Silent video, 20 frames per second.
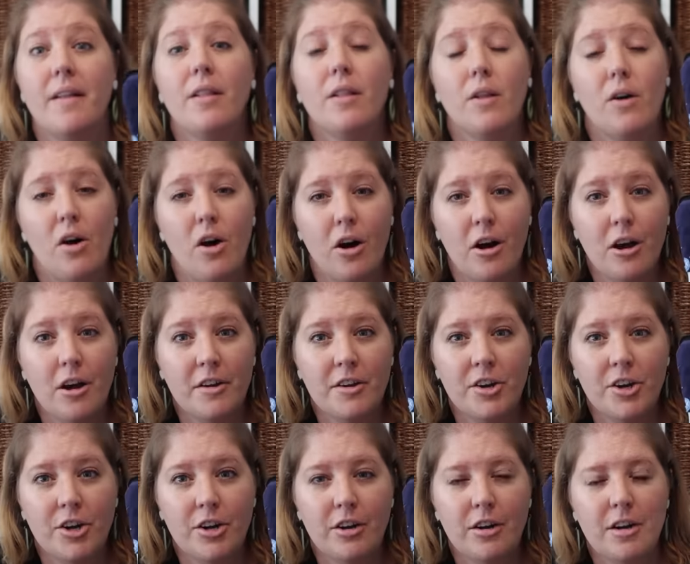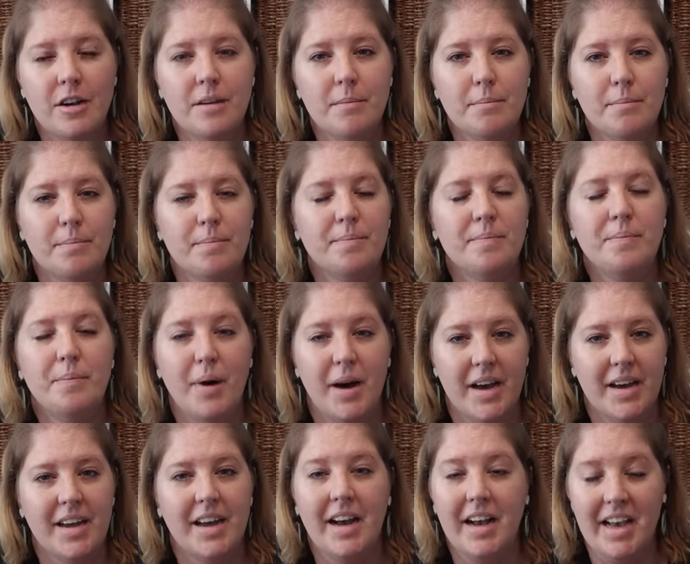long on her,
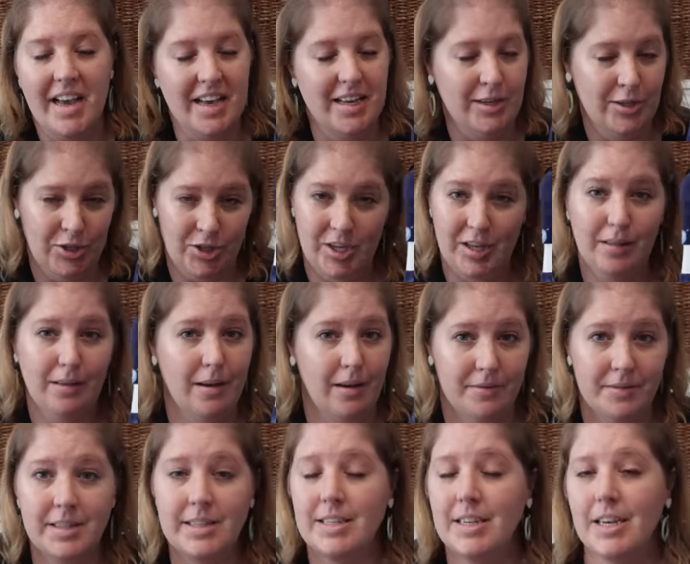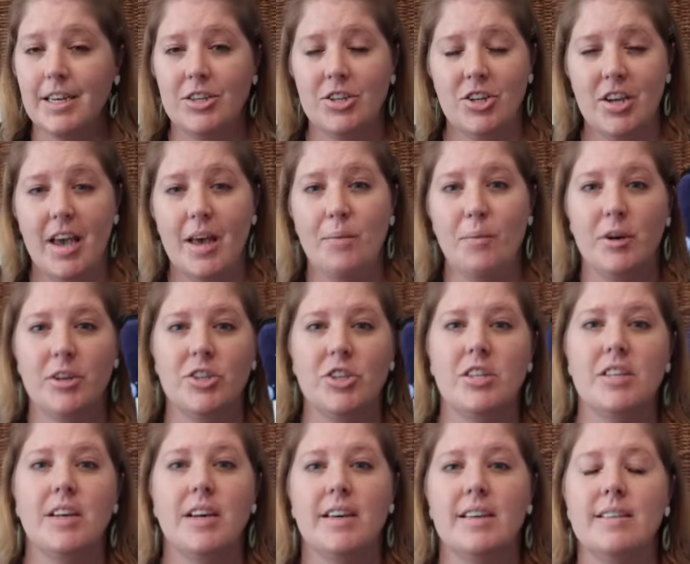but again, she loves Stitch and what
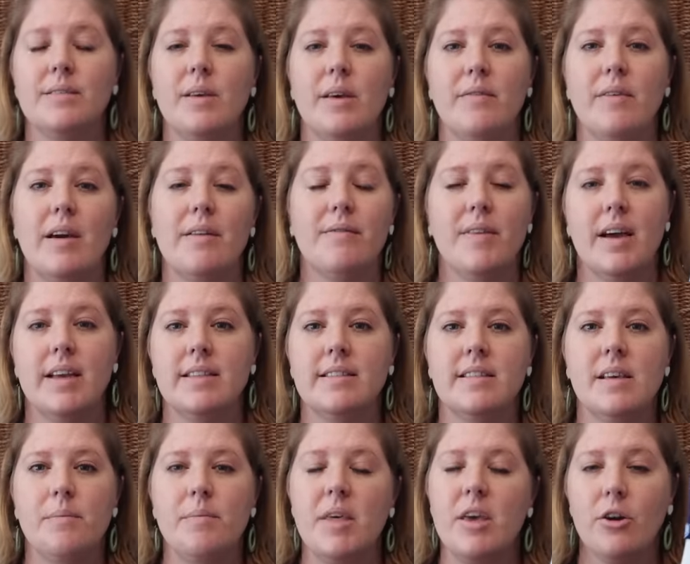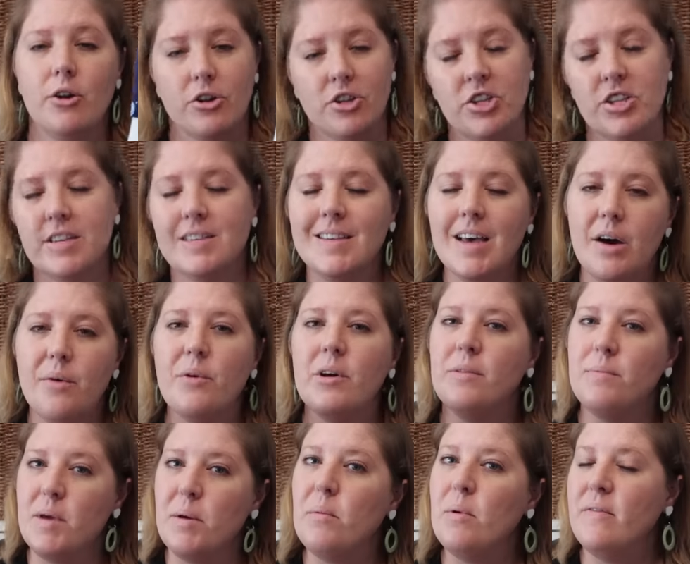she does, if I find something or she's out
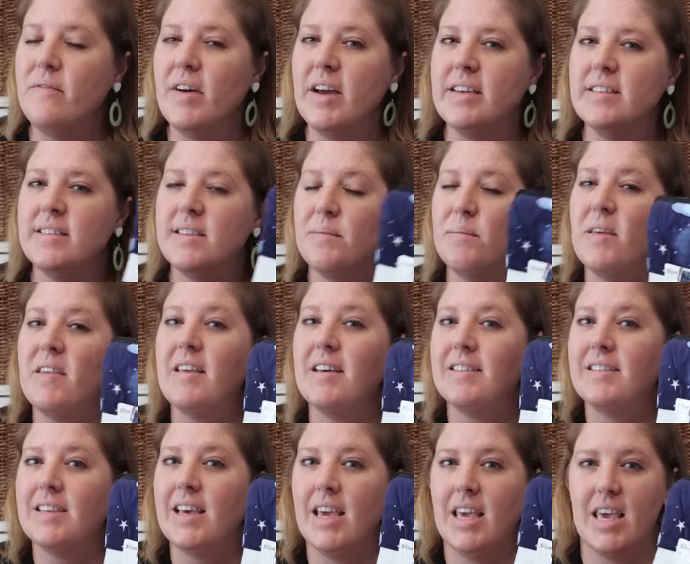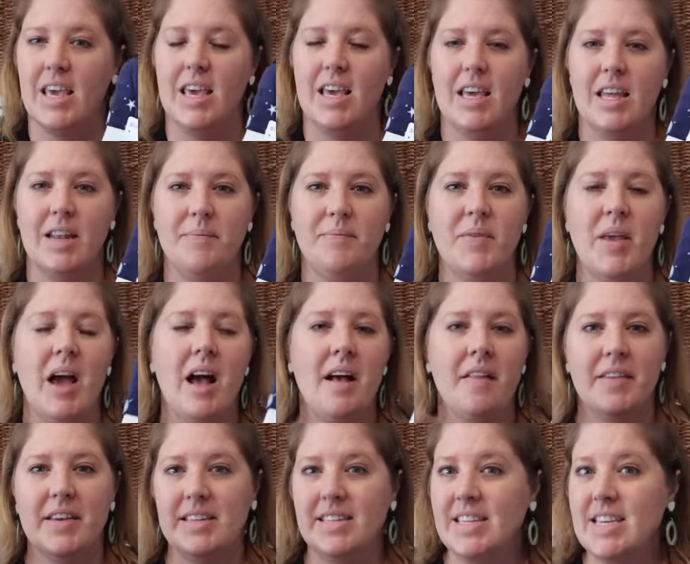with me and we find something that's like in
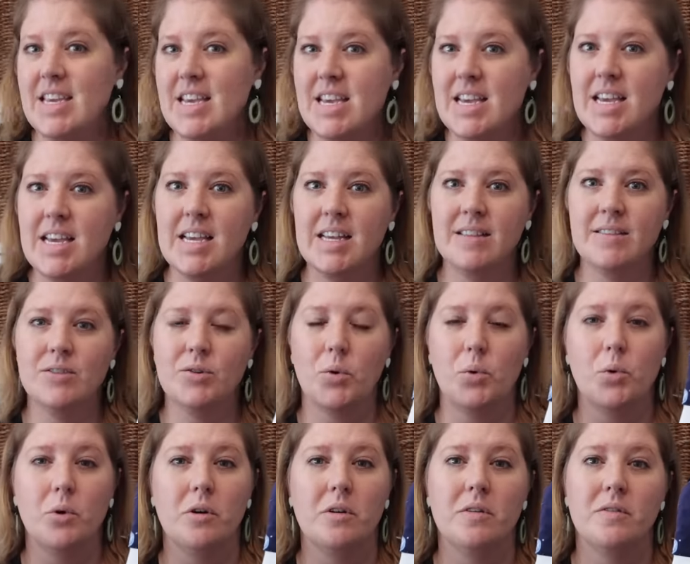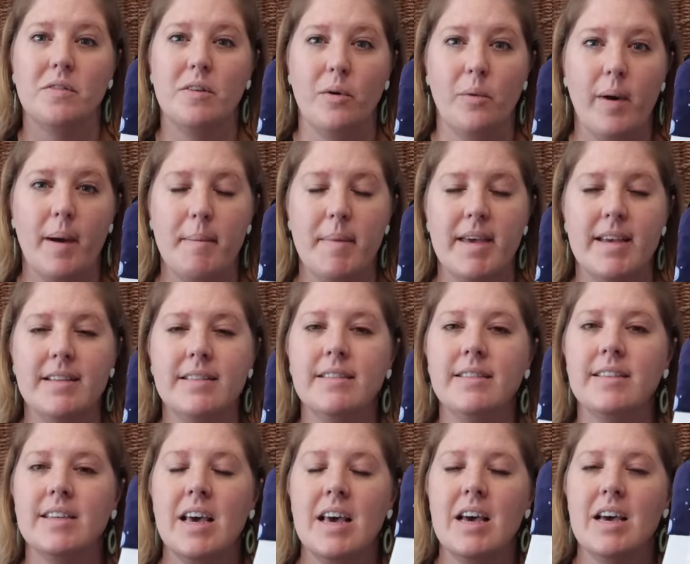the teens or the
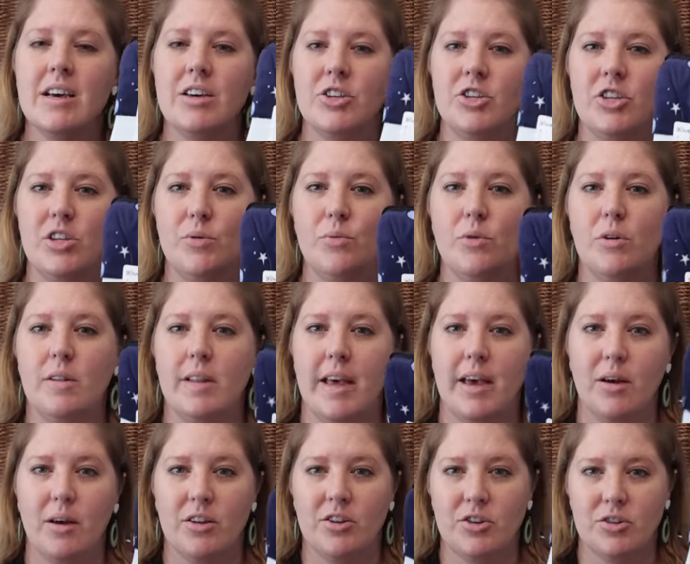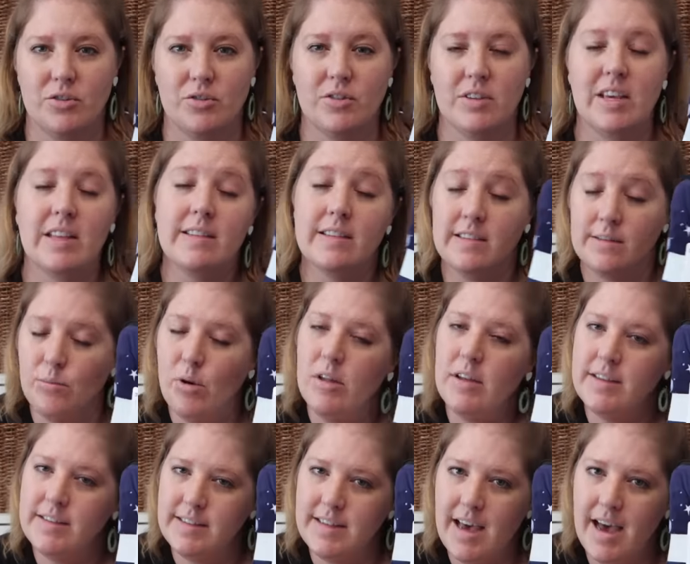women's, she will like just get the
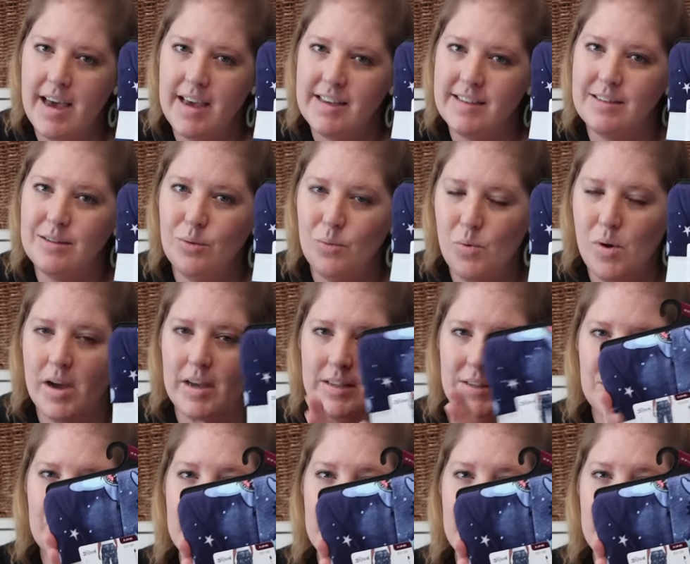smallest size one.